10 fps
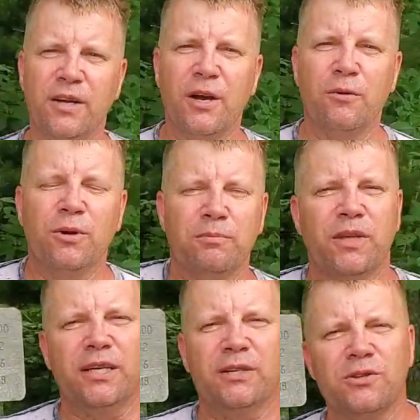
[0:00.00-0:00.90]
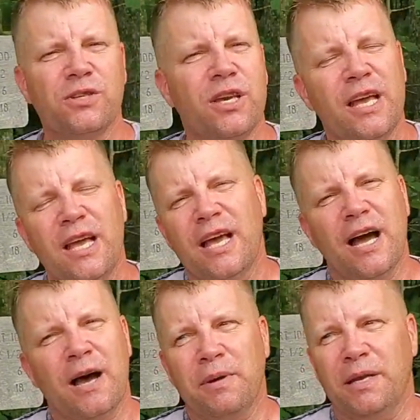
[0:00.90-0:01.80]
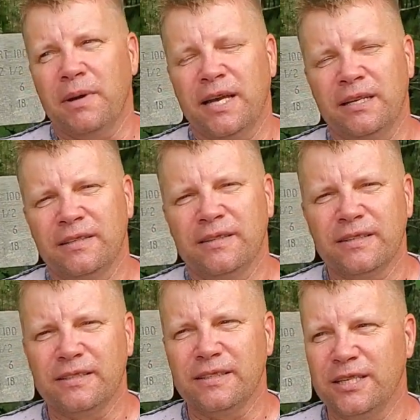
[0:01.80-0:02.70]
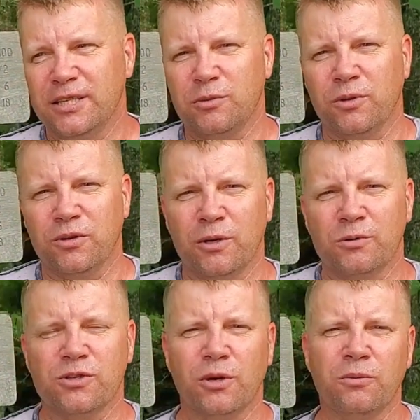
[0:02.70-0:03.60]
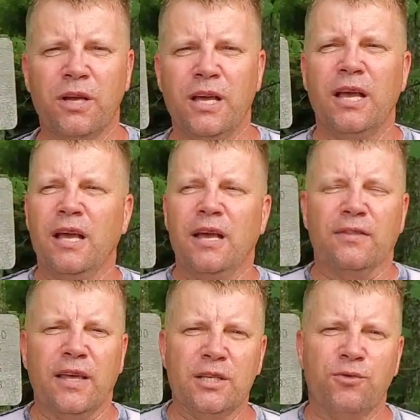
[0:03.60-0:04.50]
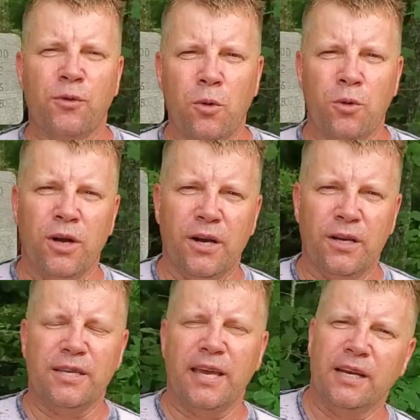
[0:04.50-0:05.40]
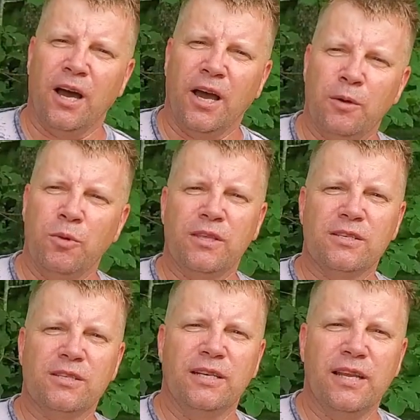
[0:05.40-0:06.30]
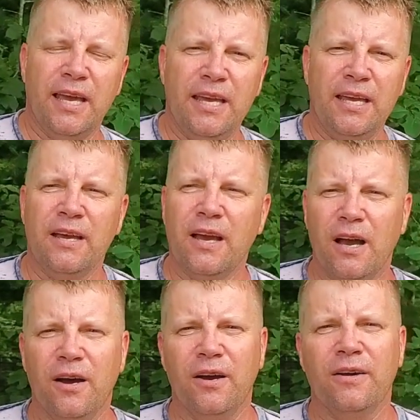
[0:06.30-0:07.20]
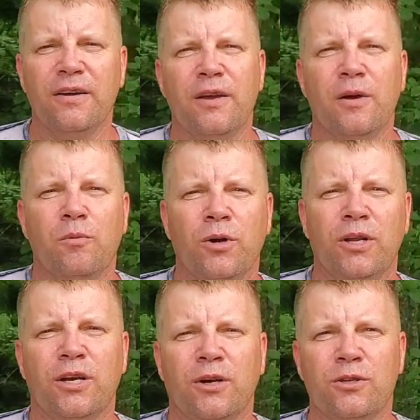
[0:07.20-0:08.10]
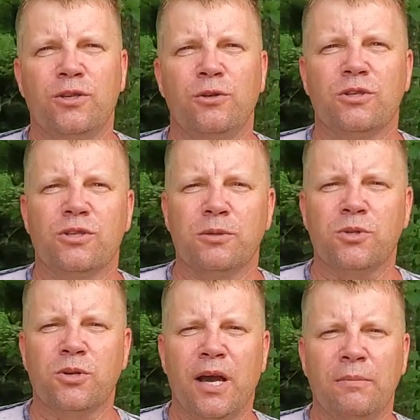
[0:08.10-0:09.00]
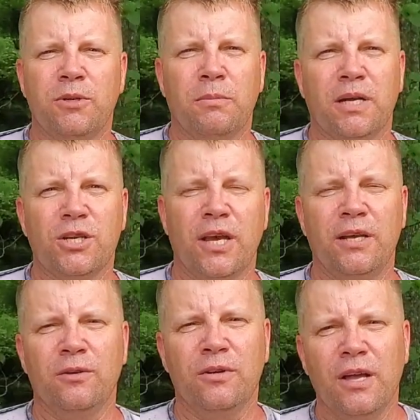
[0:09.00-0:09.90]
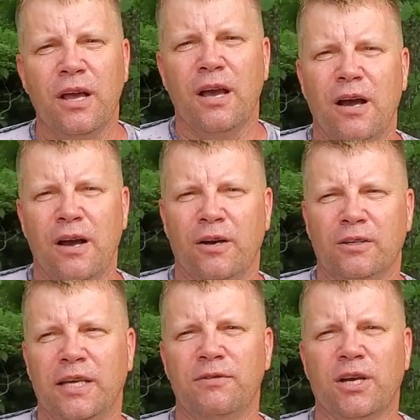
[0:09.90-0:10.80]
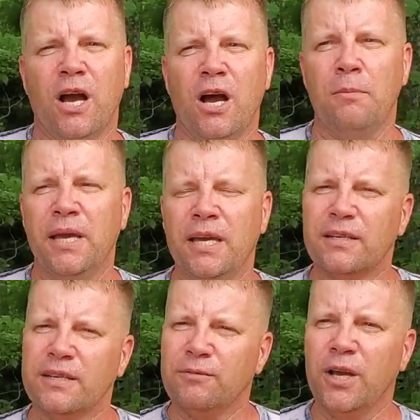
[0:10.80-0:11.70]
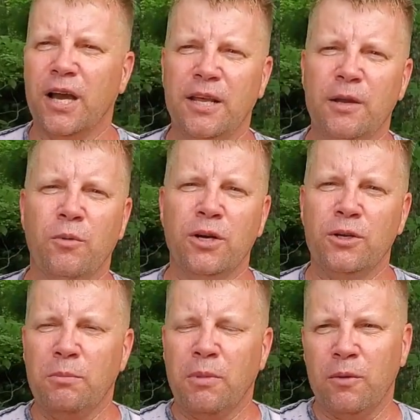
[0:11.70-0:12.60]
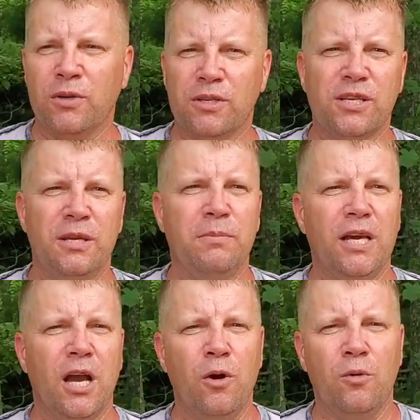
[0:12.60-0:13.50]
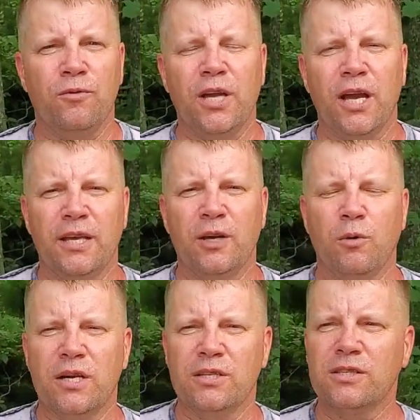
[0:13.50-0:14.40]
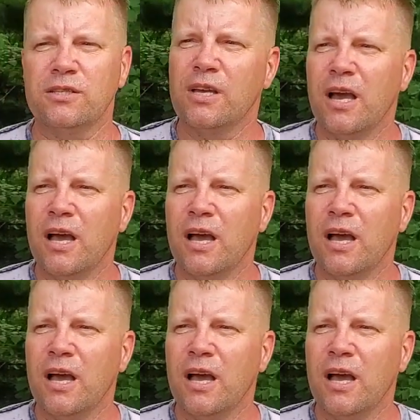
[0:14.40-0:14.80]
it going up the hills, I mean, man, get you one of those. So thanks for taking a hike with us today. Want to encourage you to subscribe to my channel. Leave a comment if you got anywhere you might want to see me go. If you got any questions,